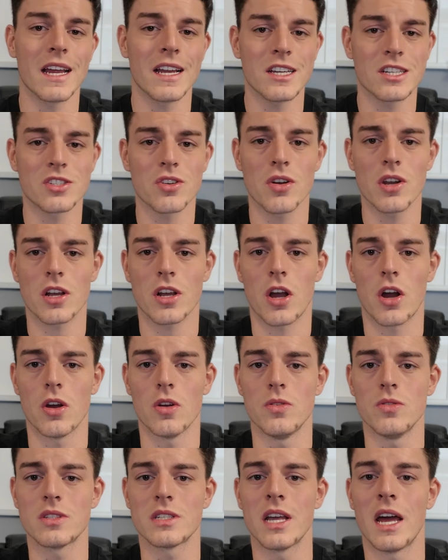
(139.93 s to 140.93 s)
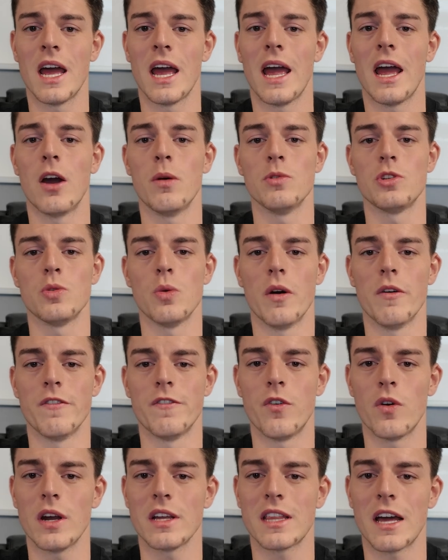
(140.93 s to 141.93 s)
each dollar goes helps you
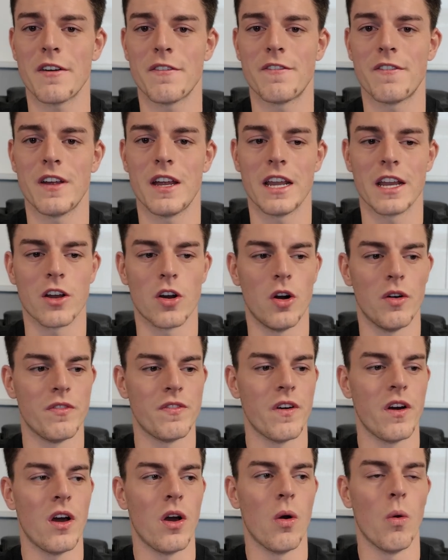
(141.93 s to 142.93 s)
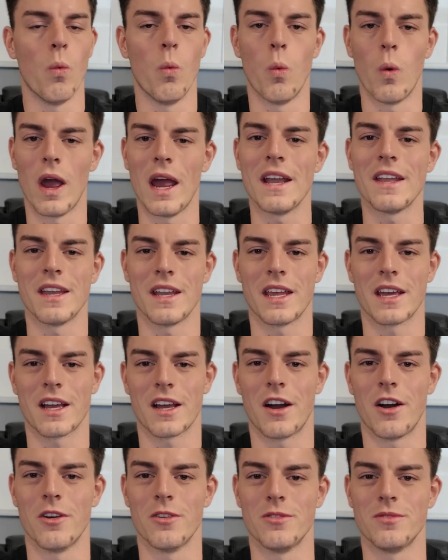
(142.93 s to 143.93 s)
avoid that feeling of where did it
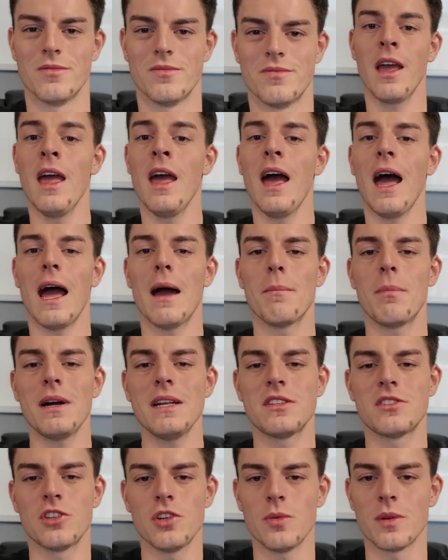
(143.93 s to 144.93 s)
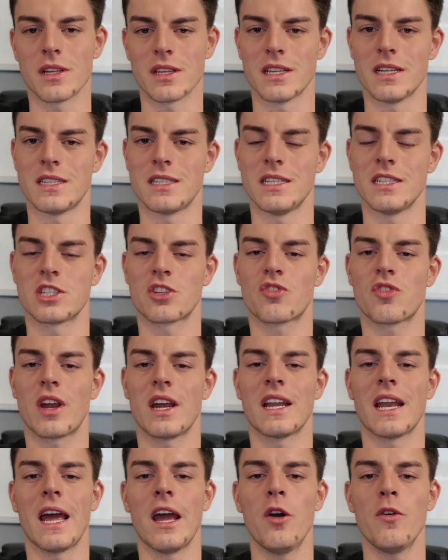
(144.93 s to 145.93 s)
go? And by doing this, it's
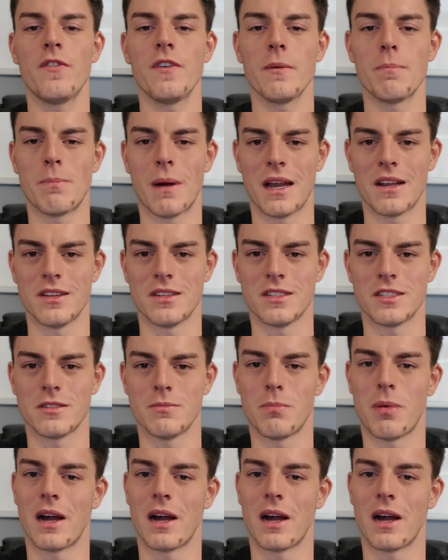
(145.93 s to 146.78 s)
creating a healthy balance